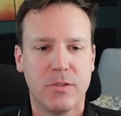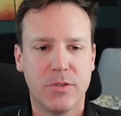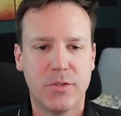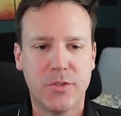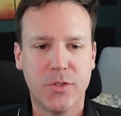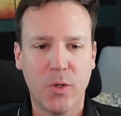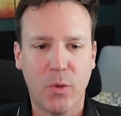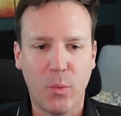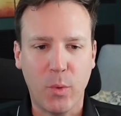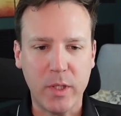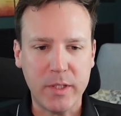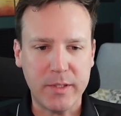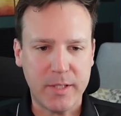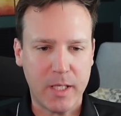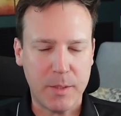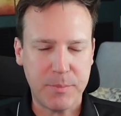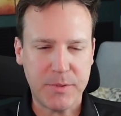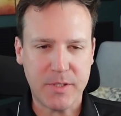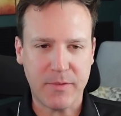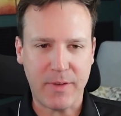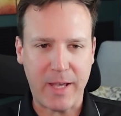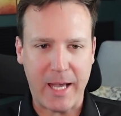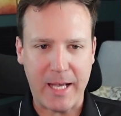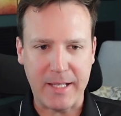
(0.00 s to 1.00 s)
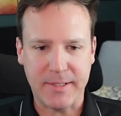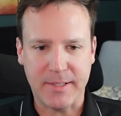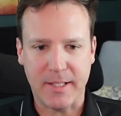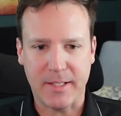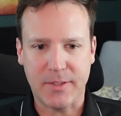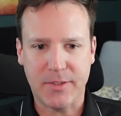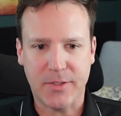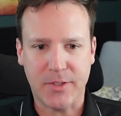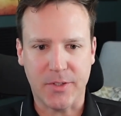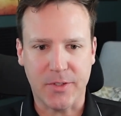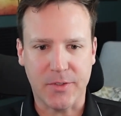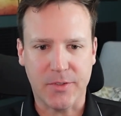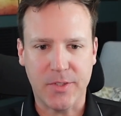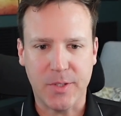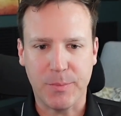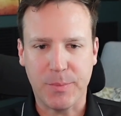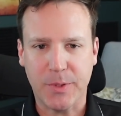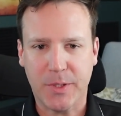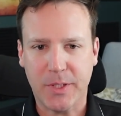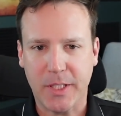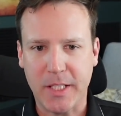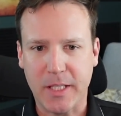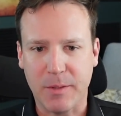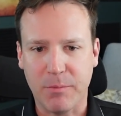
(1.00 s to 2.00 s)
So what types of assets are
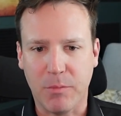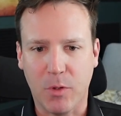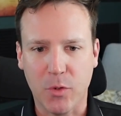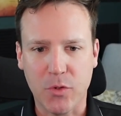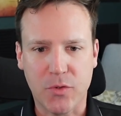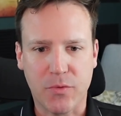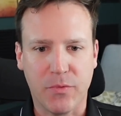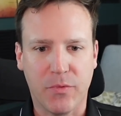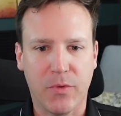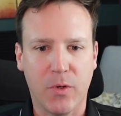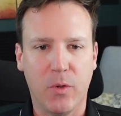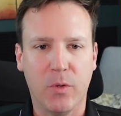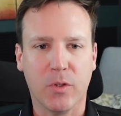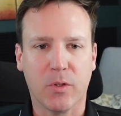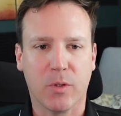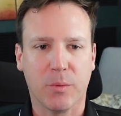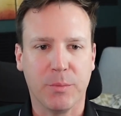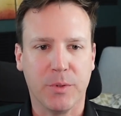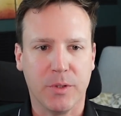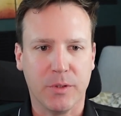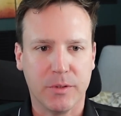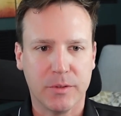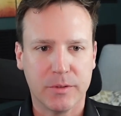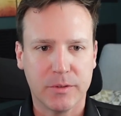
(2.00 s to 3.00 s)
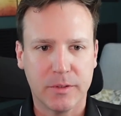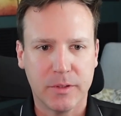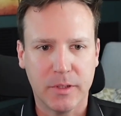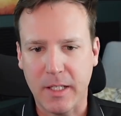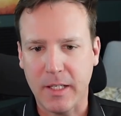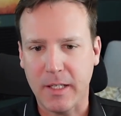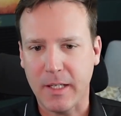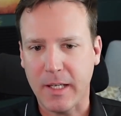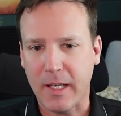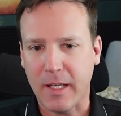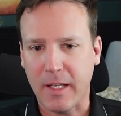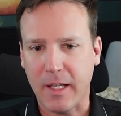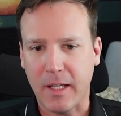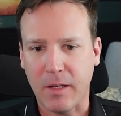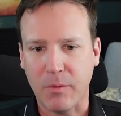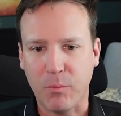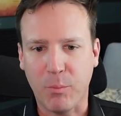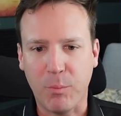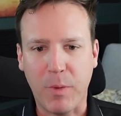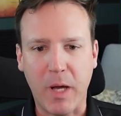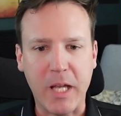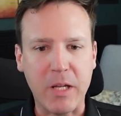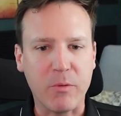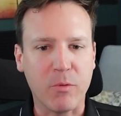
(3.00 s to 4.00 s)
typically the most vulnerable and
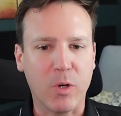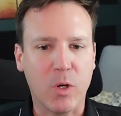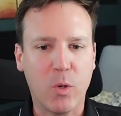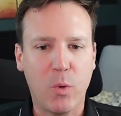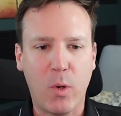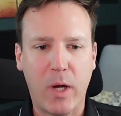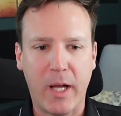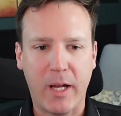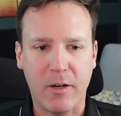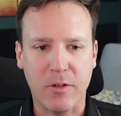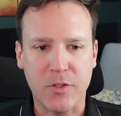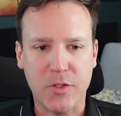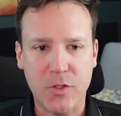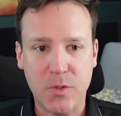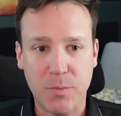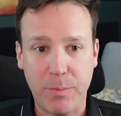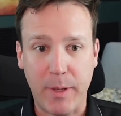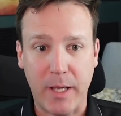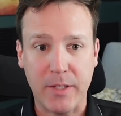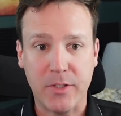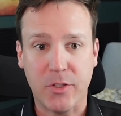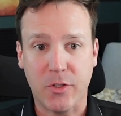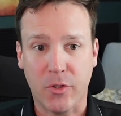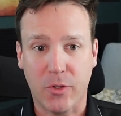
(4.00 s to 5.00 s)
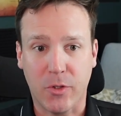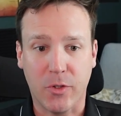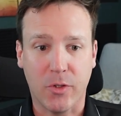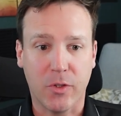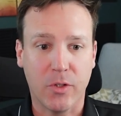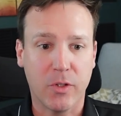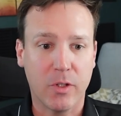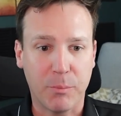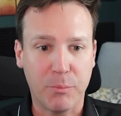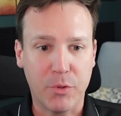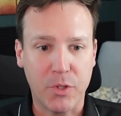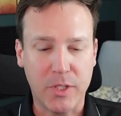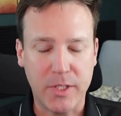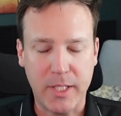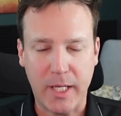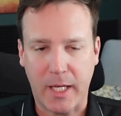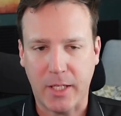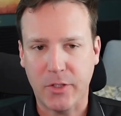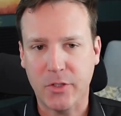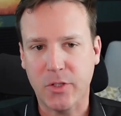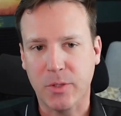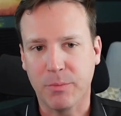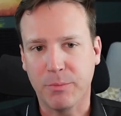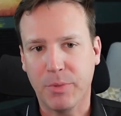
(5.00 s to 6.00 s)
might require special
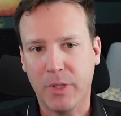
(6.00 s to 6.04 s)
protection